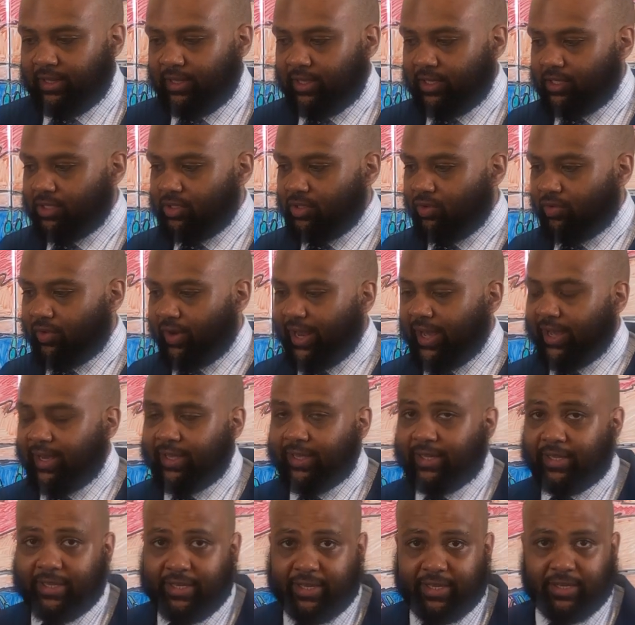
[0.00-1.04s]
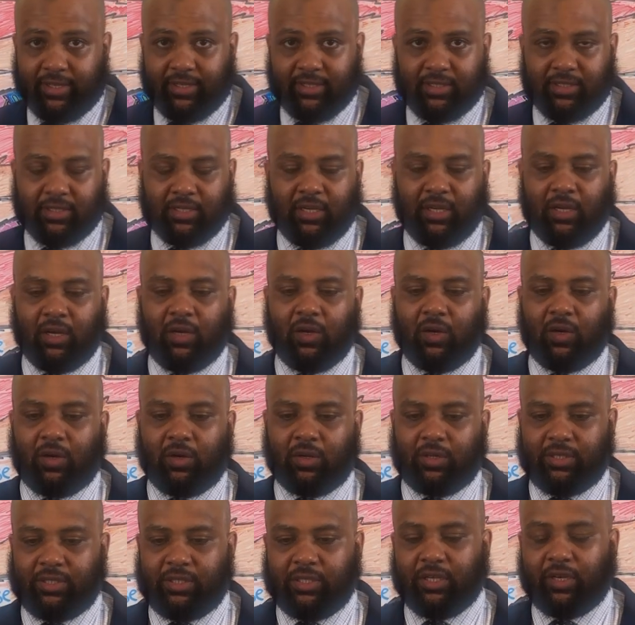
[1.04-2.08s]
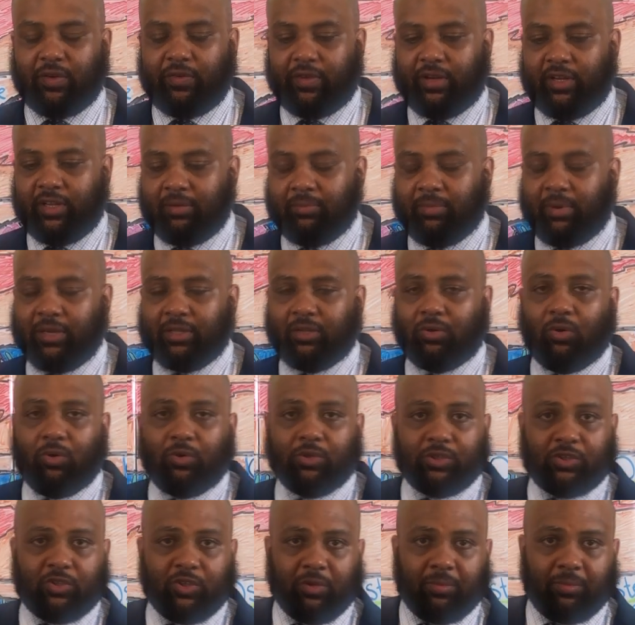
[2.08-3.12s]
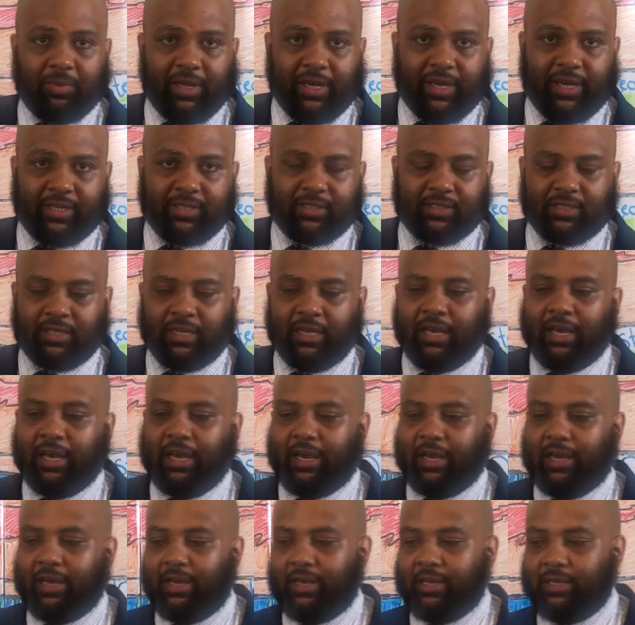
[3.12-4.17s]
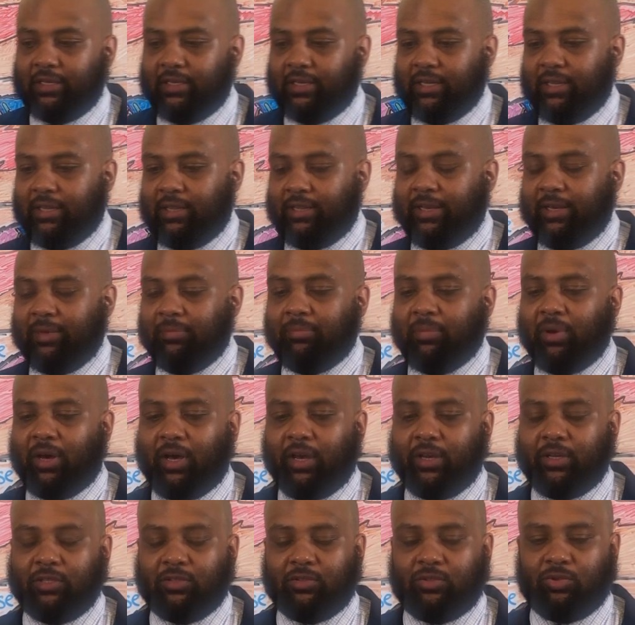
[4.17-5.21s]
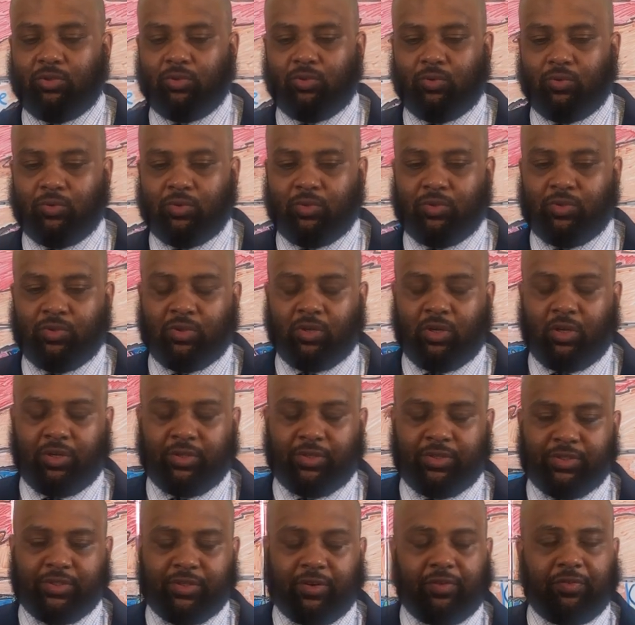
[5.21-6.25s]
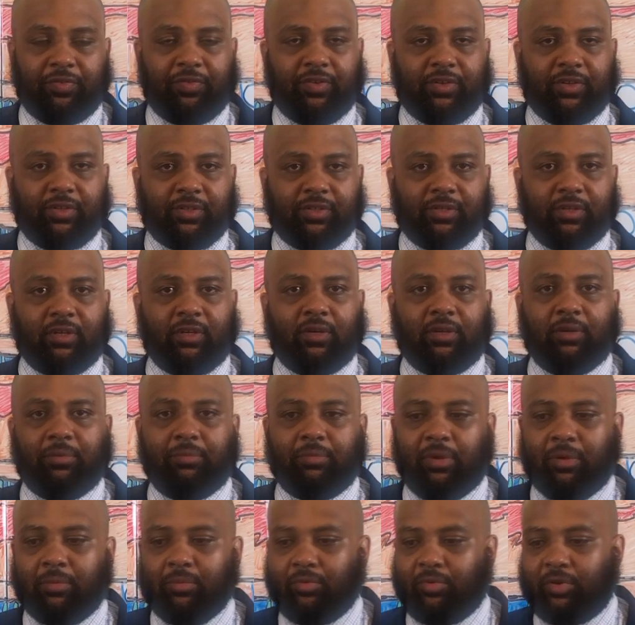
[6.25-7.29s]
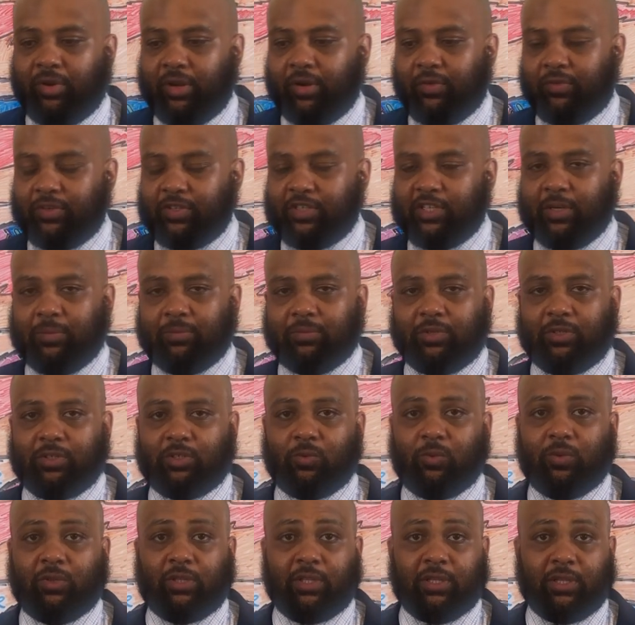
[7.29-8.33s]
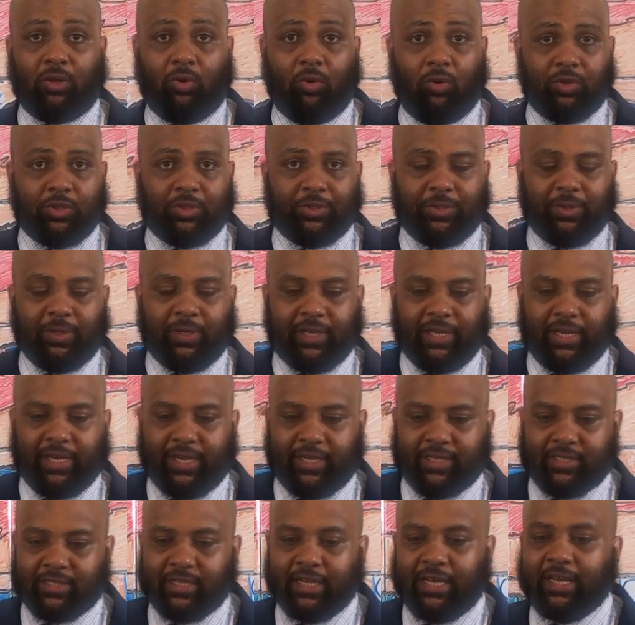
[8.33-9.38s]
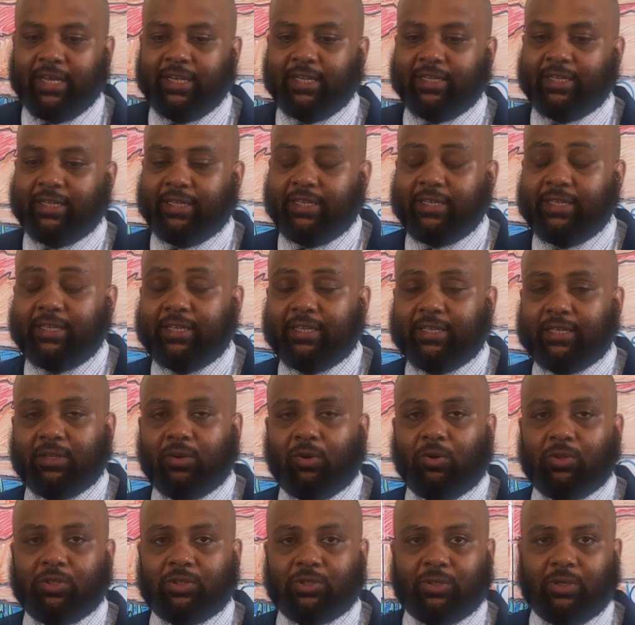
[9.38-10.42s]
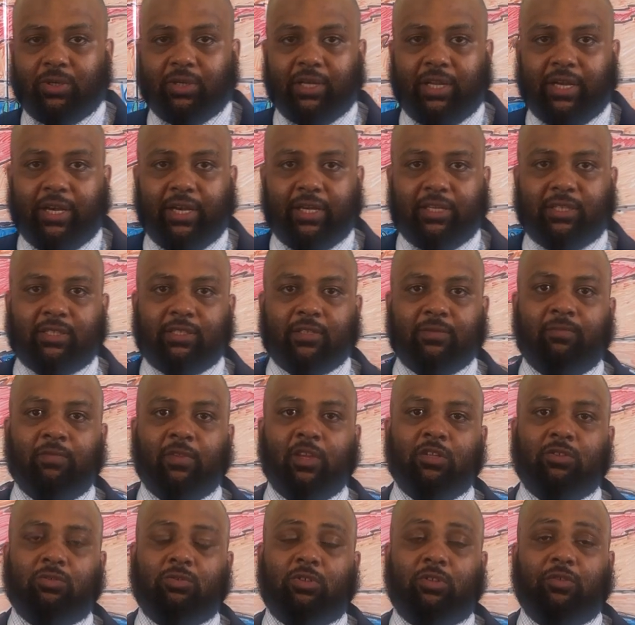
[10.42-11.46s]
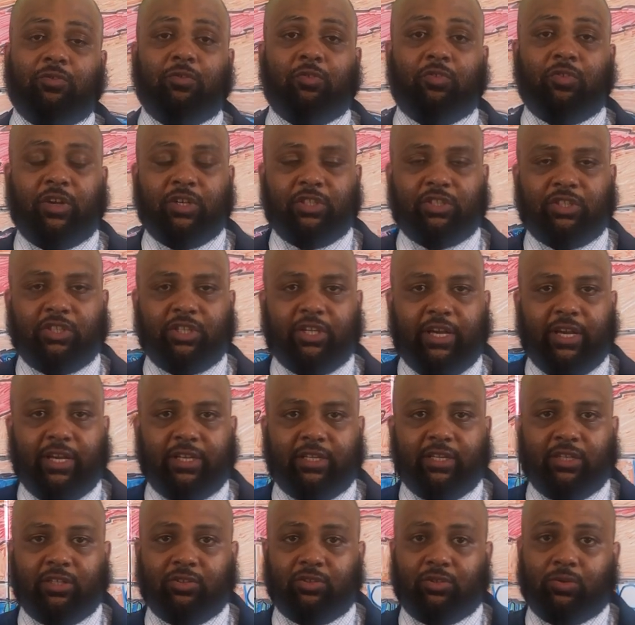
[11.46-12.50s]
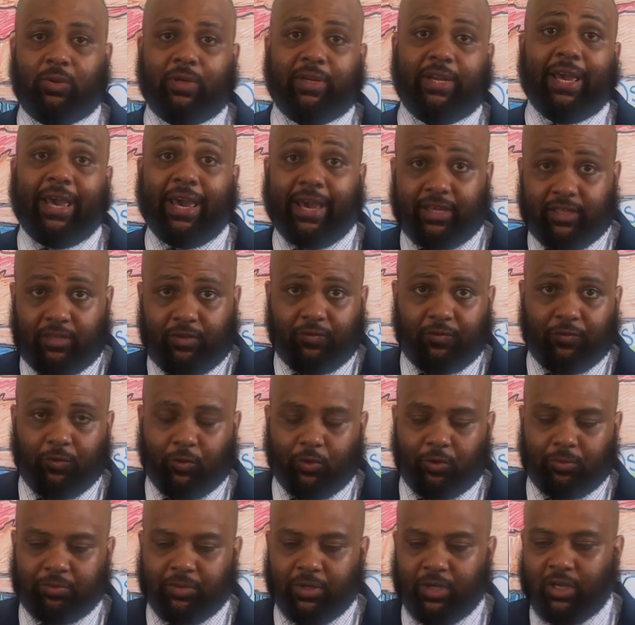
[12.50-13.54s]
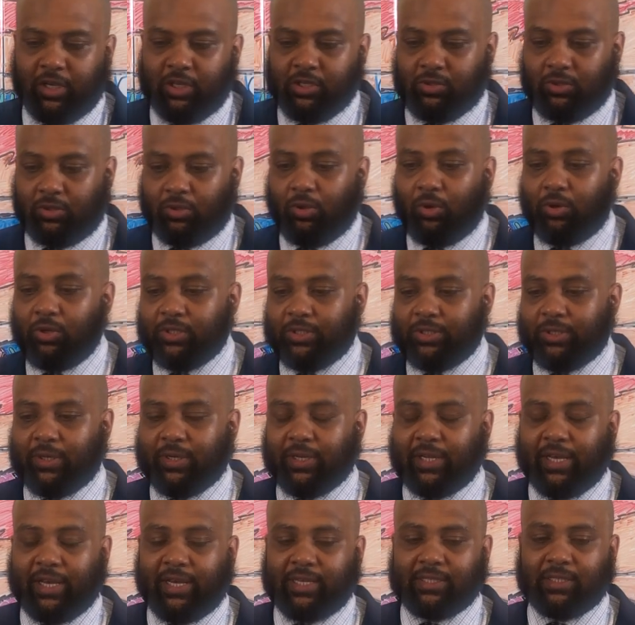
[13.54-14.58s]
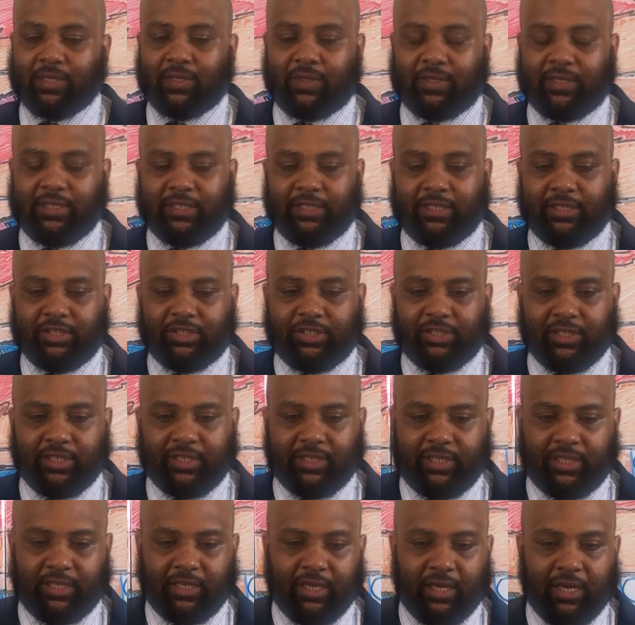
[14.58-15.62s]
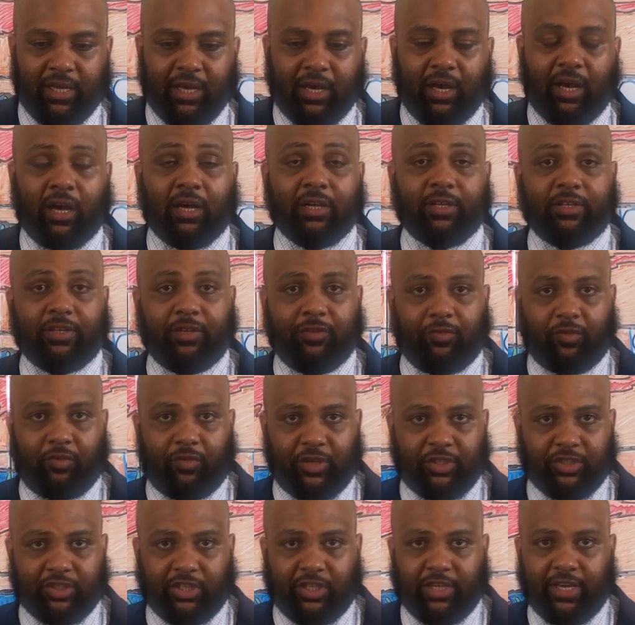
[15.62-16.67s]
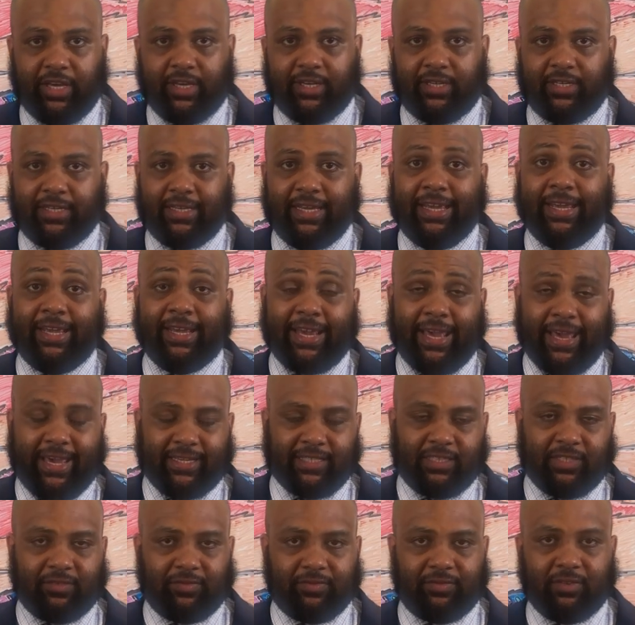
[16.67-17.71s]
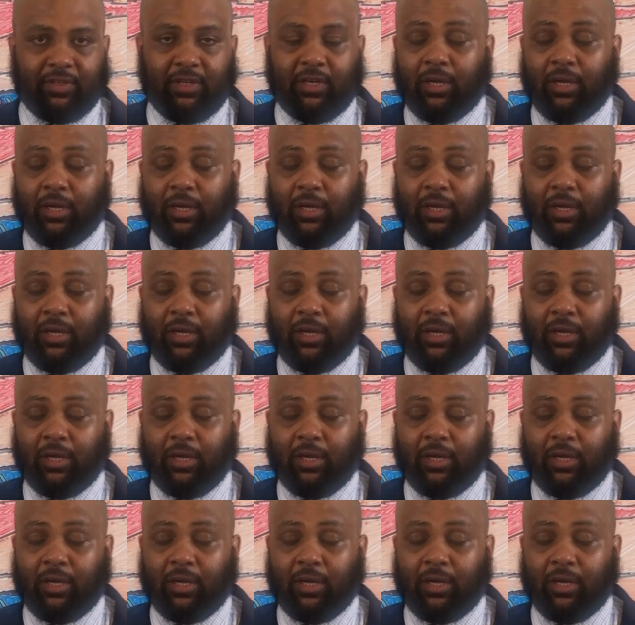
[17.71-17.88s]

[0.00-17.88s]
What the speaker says: these rank ligands, are secreted by the osteoblast, and they bind to surface membrane receptors within the osteoclast, leading the osteoclast to differentiate into an active form. So the osteoclasts are initially undifferentiated, inactive.